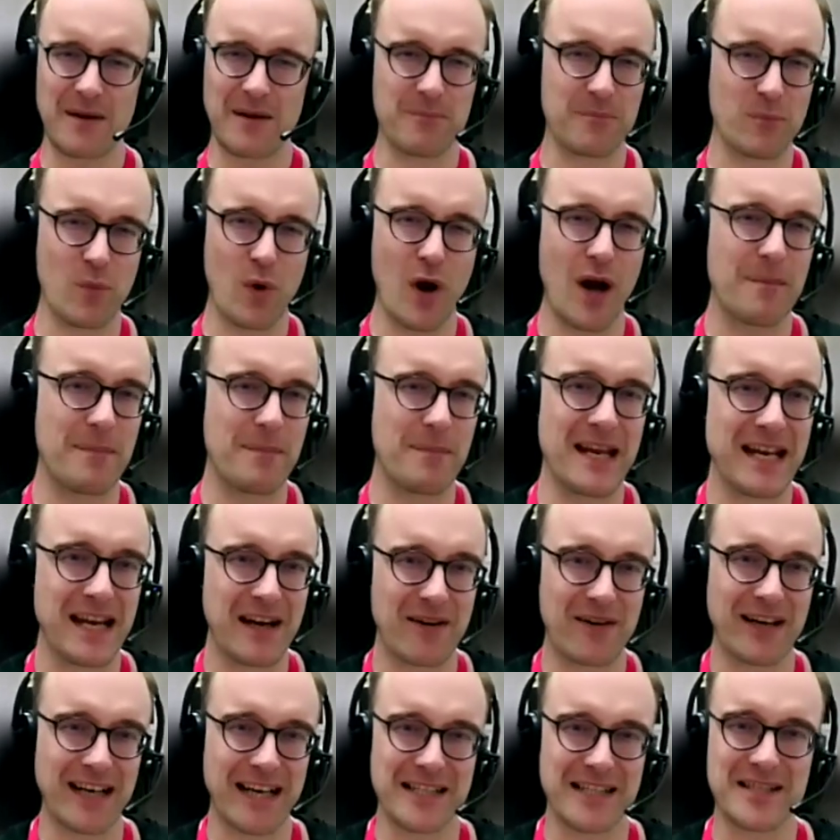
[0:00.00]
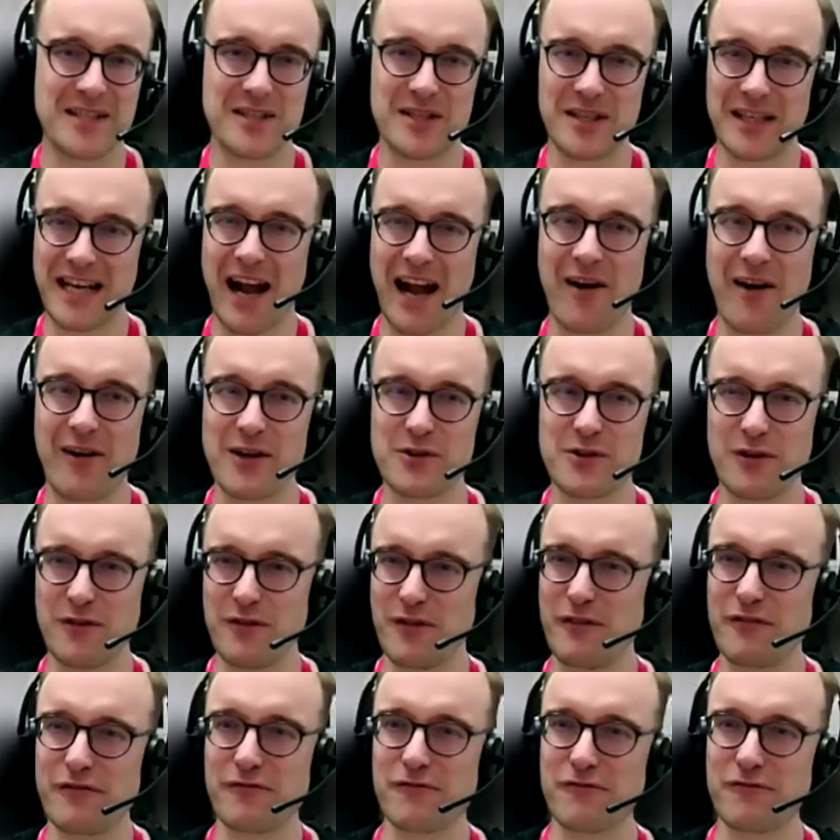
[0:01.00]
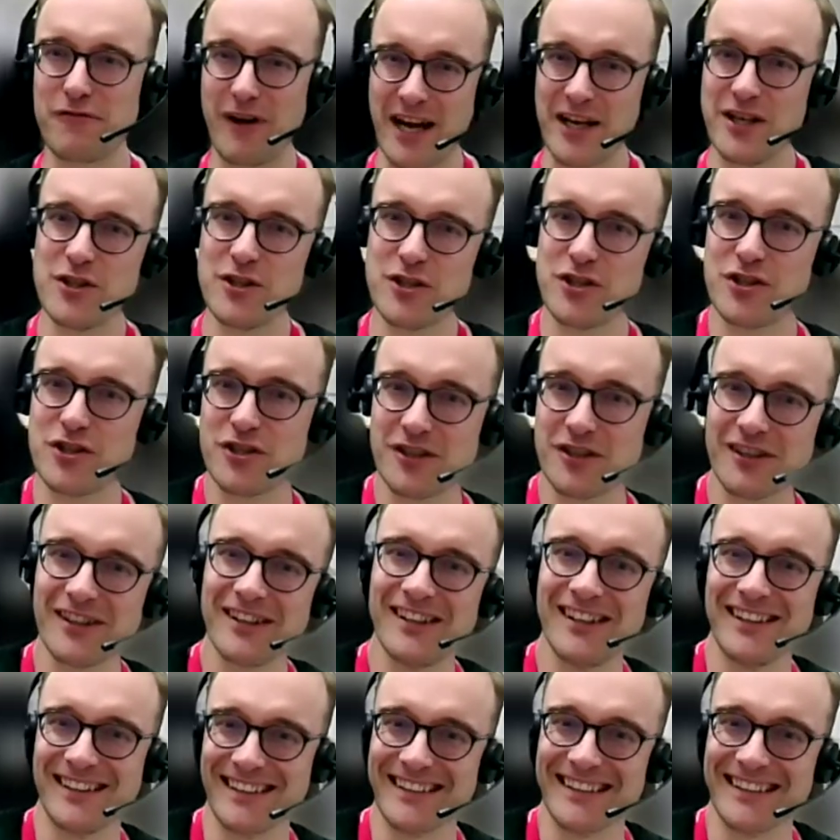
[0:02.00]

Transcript: And what I mean here, I guess, is the character of the French.